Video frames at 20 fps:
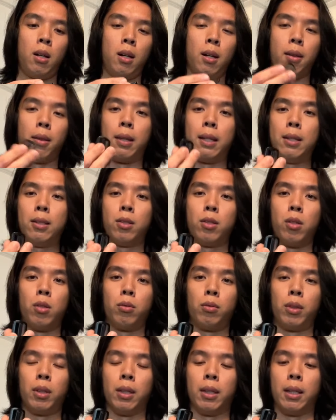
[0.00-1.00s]
these don't
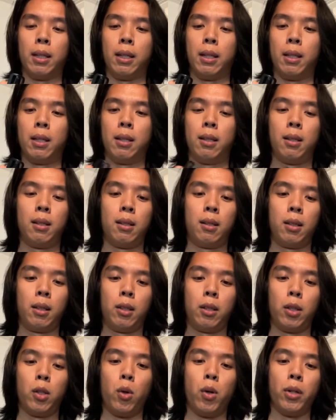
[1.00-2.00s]
really
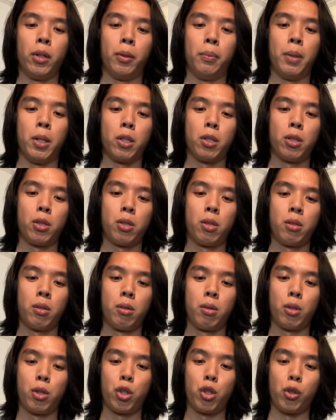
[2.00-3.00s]
go under much
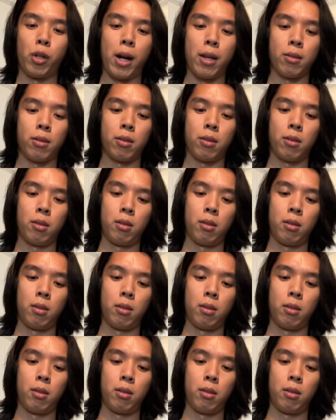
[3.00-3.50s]
stress,